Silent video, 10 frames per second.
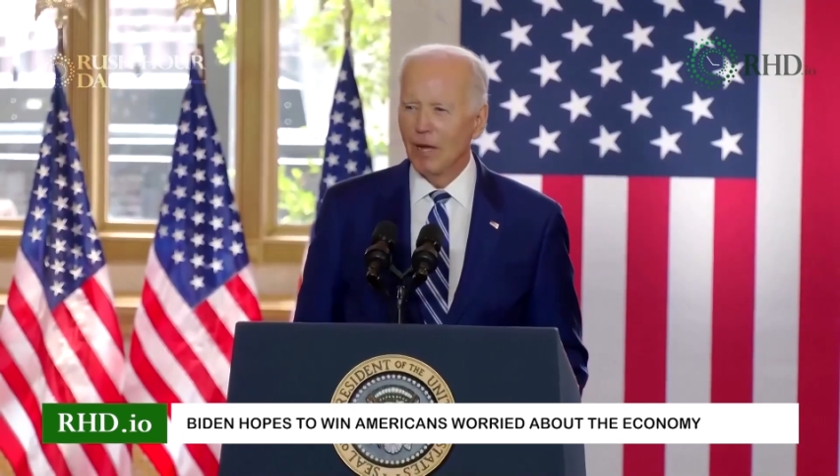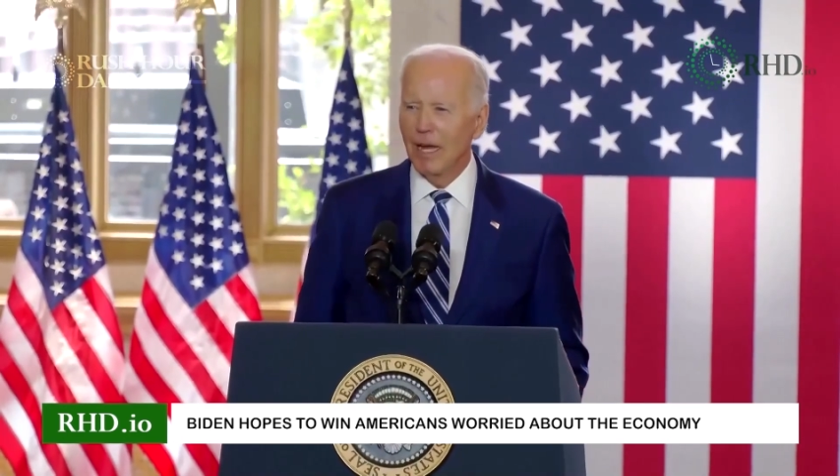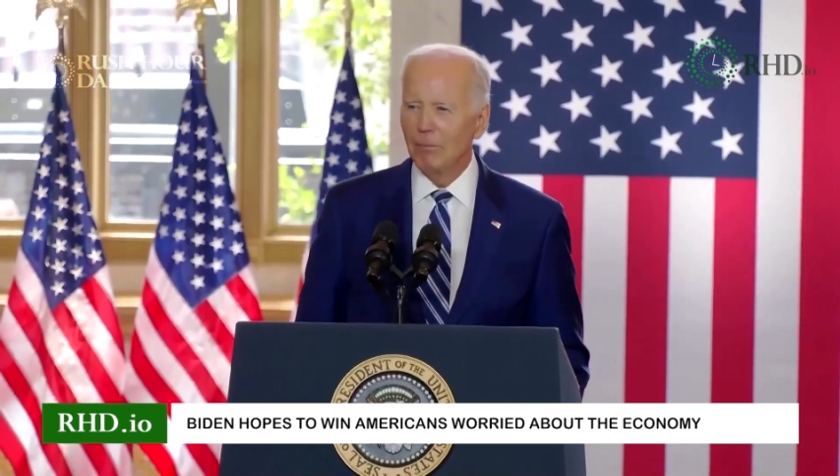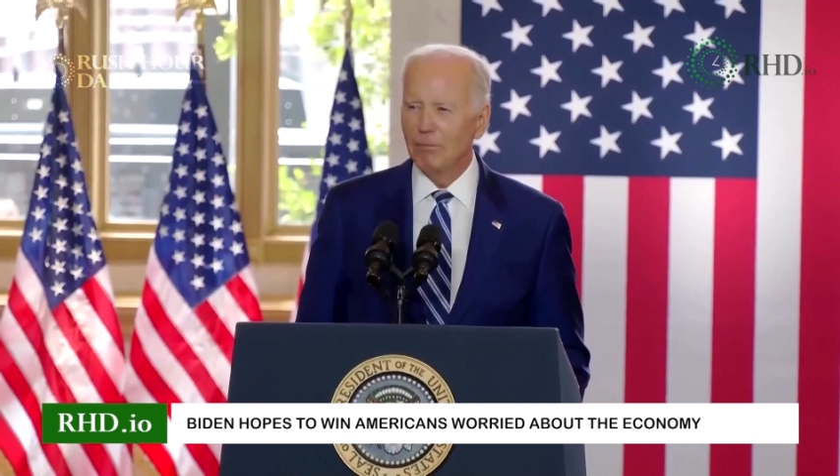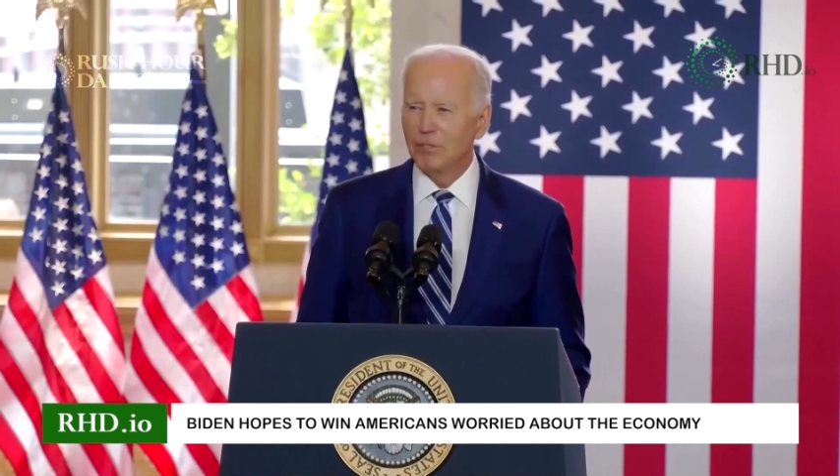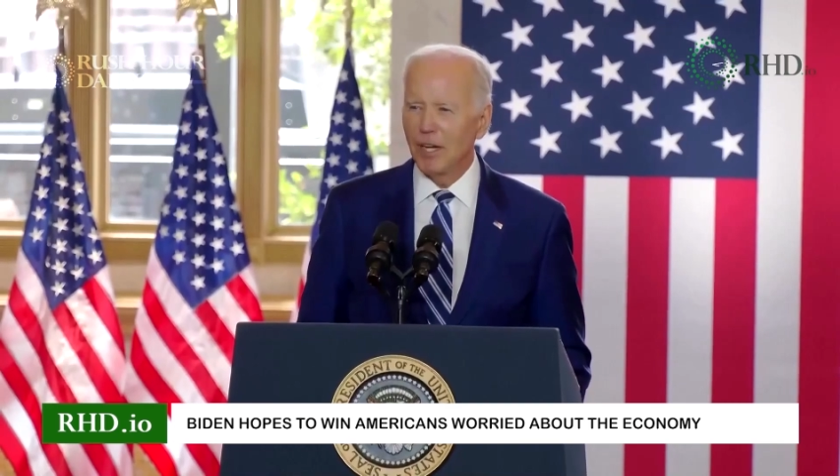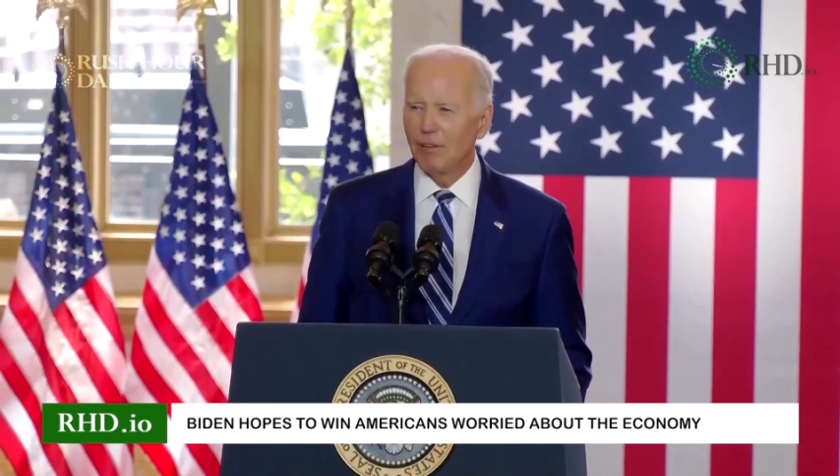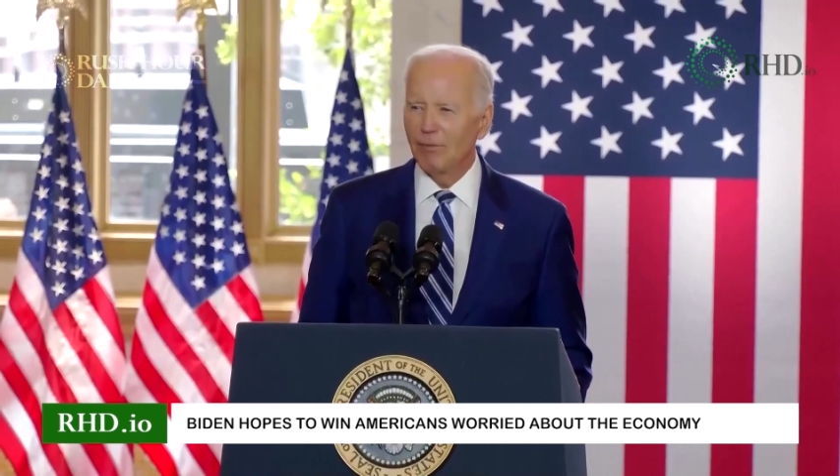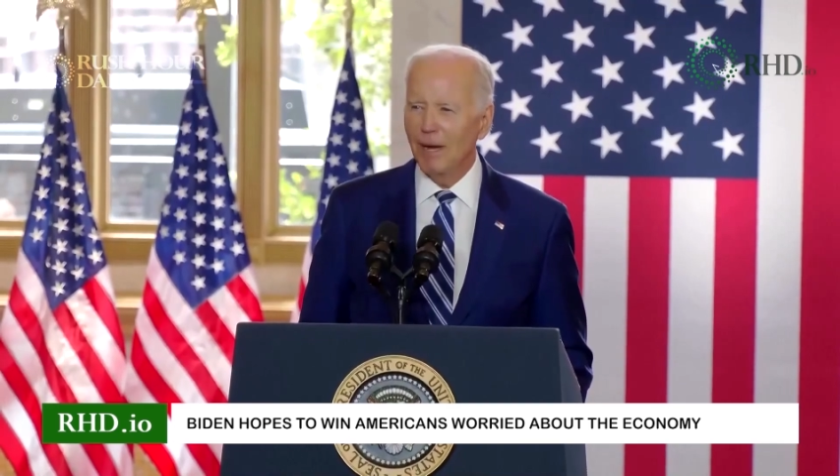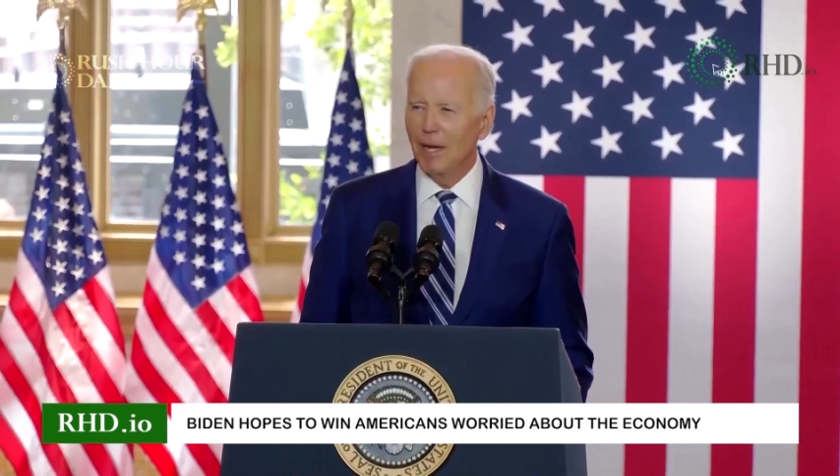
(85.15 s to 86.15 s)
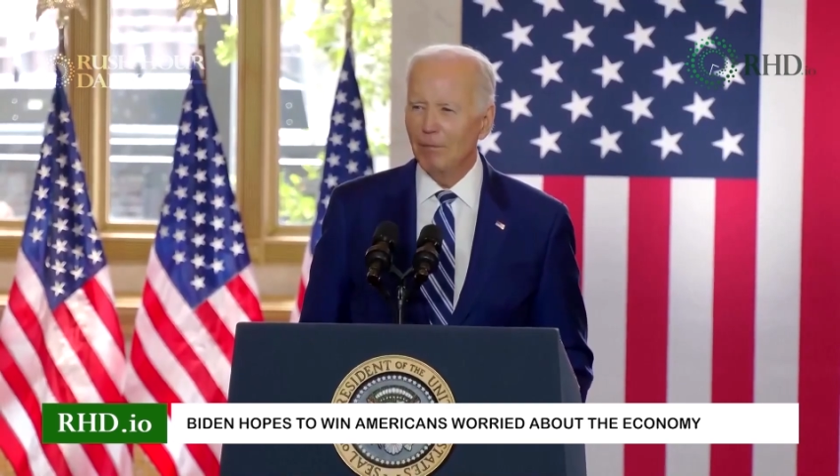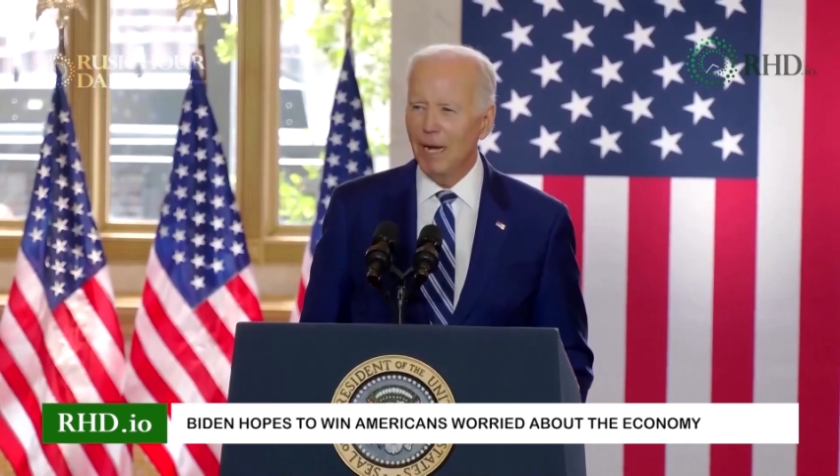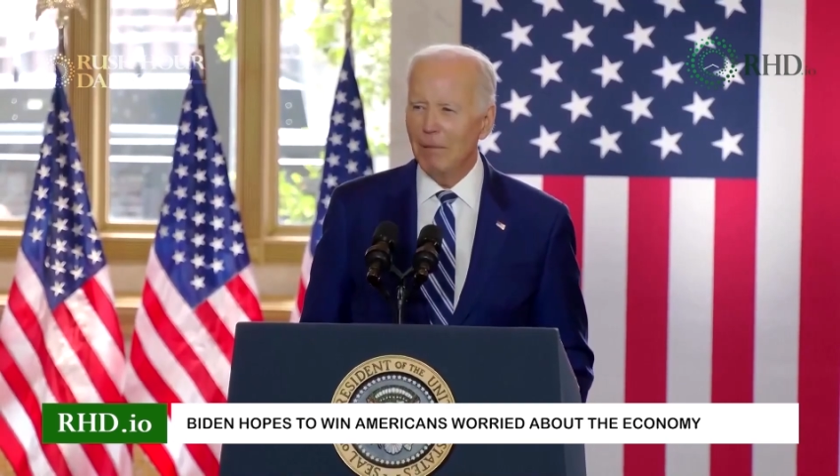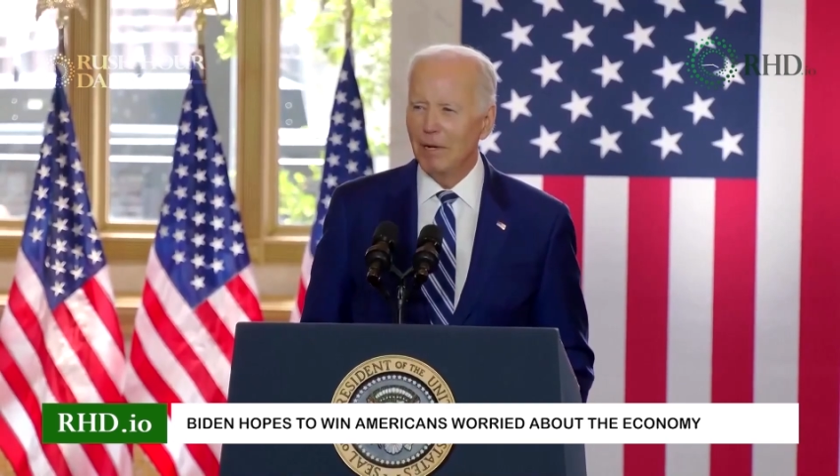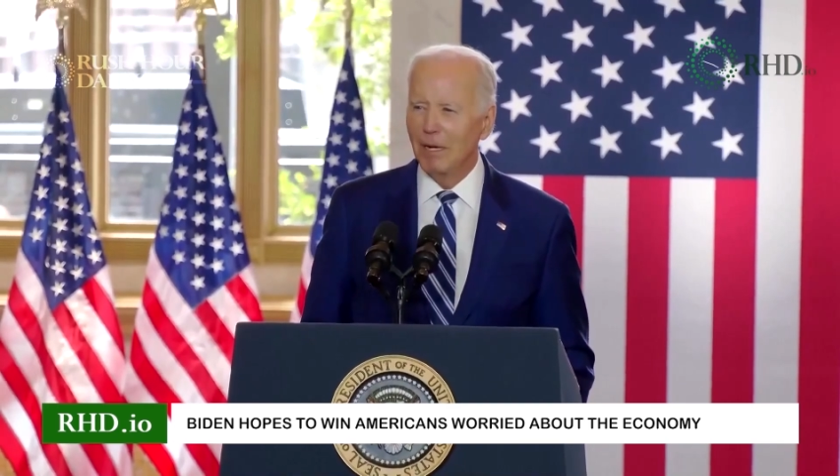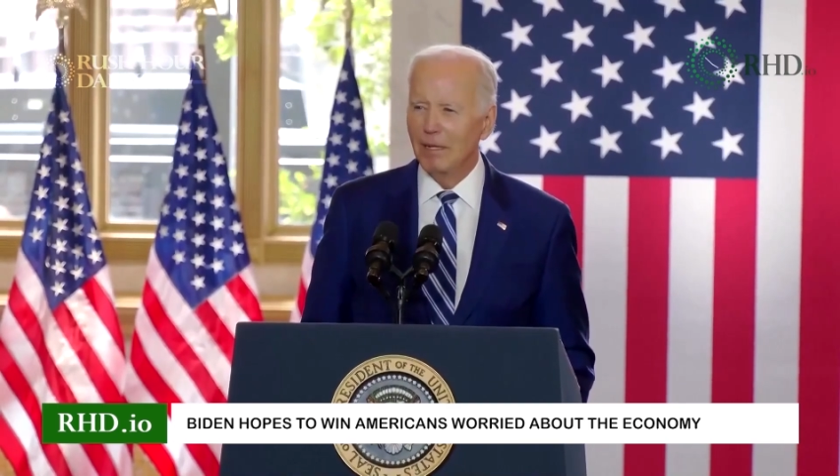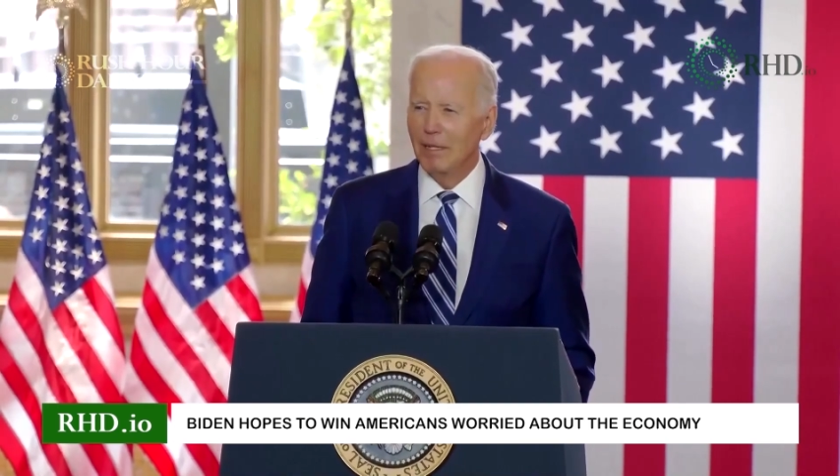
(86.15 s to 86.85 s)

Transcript: Alabama, Senator from Alabama